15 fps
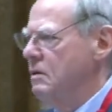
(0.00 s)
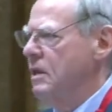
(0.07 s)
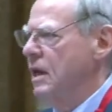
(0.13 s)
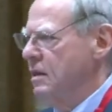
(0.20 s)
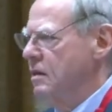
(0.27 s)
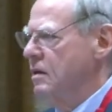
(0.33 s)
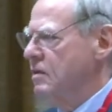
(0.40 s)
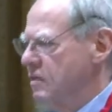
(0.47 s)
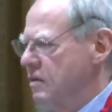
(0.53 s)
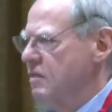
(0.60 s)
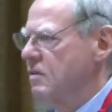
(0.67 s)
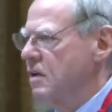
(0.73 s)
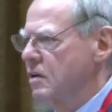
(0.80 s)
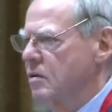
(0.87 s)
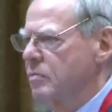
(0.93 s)
that this
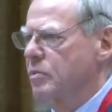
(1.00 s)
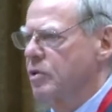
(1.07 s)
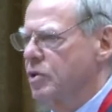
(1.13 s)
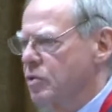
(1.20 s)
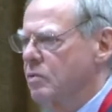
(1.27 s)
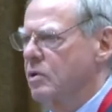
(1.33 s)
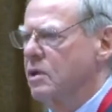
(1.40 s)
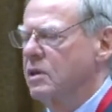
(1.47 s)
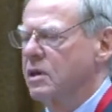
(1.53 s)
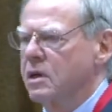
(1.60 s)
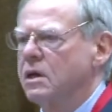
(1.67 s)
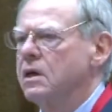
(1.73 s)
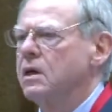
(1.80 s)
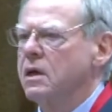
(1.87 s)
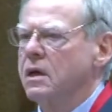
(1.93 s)
is an
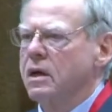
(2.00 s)
opportunity